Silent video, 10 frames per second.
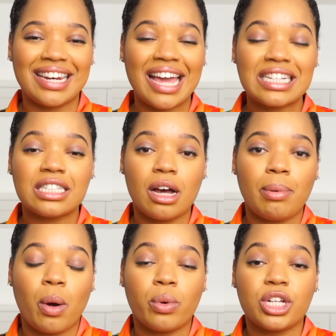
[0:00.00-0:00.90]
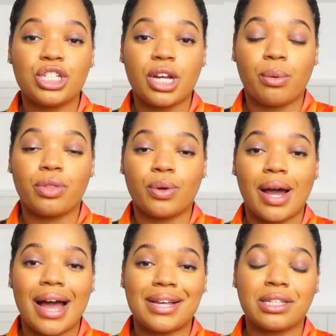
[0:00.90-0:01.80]
Next up, I want to share with you
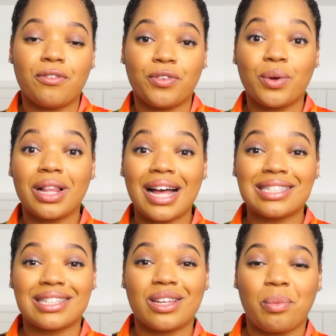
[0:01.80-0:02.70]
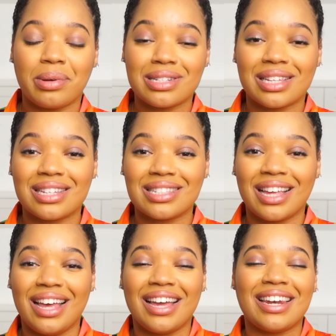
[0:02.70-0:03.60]
guys a few closet sale pieces.
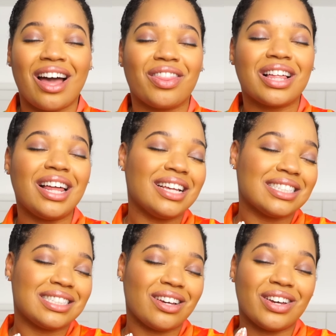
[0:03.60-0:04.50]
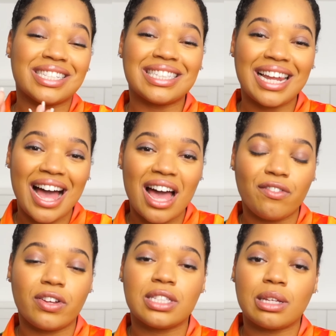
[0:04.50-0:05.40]
Now, the closet sale is
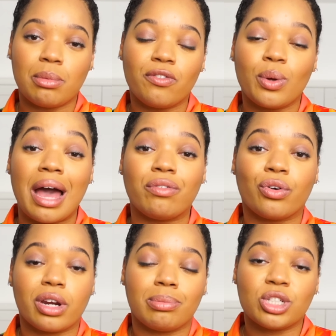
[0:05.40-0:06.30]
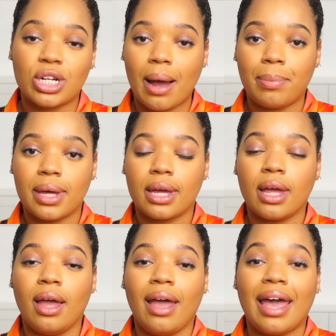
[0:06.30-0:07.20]
live. Some of you have already been shopping,
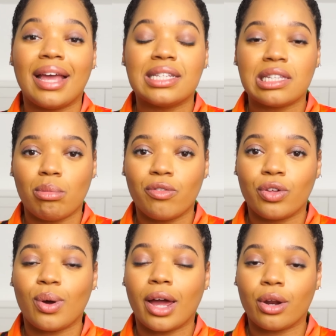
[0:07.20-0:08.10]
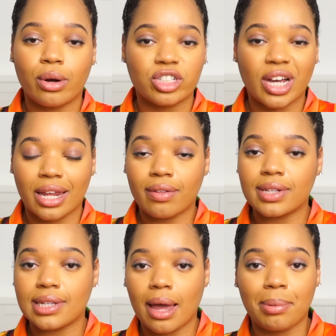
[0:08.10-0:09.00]
and some of you I know are checking out
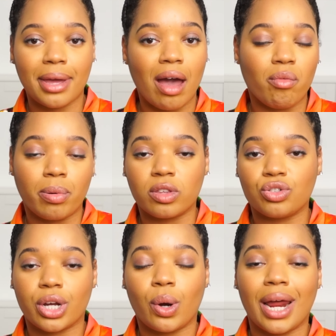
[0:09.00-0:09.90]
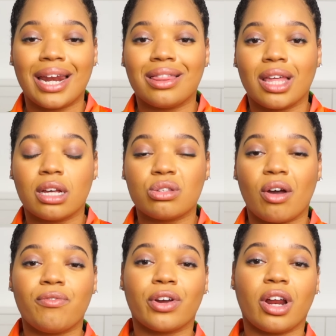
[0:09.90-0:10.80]
the site, but you haven't pulled the trigger on anything. So
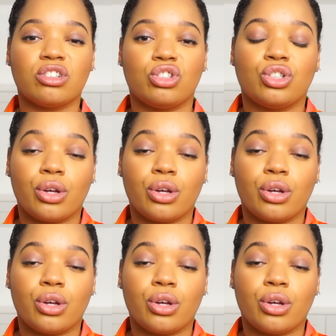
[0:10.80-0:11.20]
I figured I'd just show